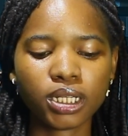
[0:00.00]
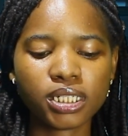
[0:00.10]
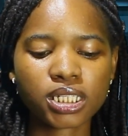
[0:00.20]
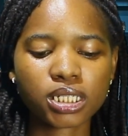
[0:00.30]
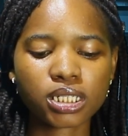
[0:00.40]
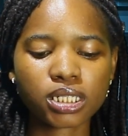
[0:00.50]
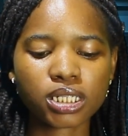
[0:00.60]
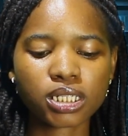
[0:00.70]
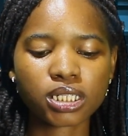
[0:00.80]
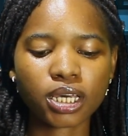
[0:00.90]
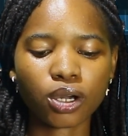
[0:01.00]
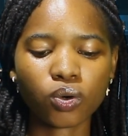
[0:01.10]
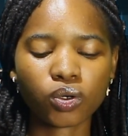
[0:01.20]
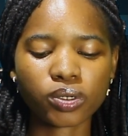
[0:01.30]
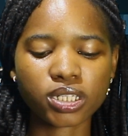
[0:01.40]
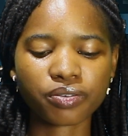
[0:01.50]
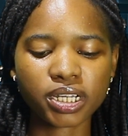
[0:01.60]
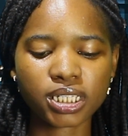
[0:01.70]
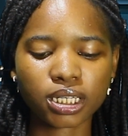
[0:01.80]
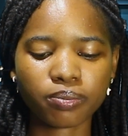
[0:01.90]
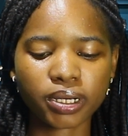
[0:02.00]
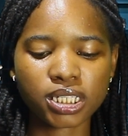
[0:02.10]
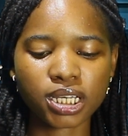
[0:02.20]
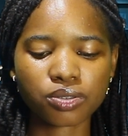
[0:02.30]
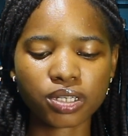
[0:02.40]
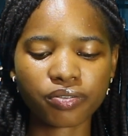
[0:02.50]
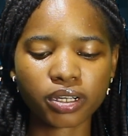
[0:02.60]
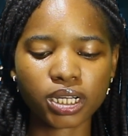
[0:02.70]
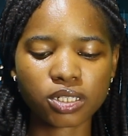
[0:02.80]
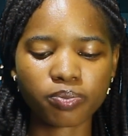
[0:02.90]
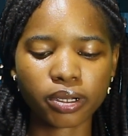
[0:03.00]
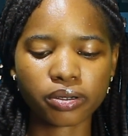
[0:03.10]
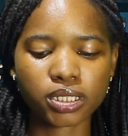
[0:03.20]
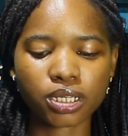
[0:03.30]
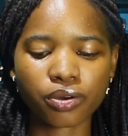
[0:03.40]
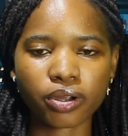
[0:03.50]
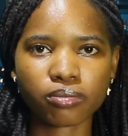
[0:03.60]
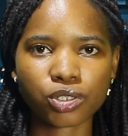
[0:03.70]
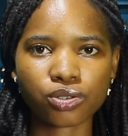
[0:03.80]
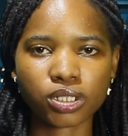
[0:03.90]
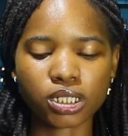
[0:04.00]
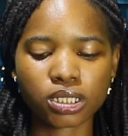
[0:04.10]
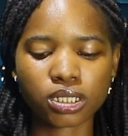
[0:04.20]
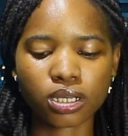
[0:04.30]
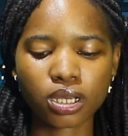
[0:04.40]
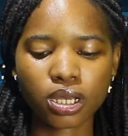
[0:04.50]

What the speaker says: The 66-year-old was arrested by South Africa's Priority Crimes Unit,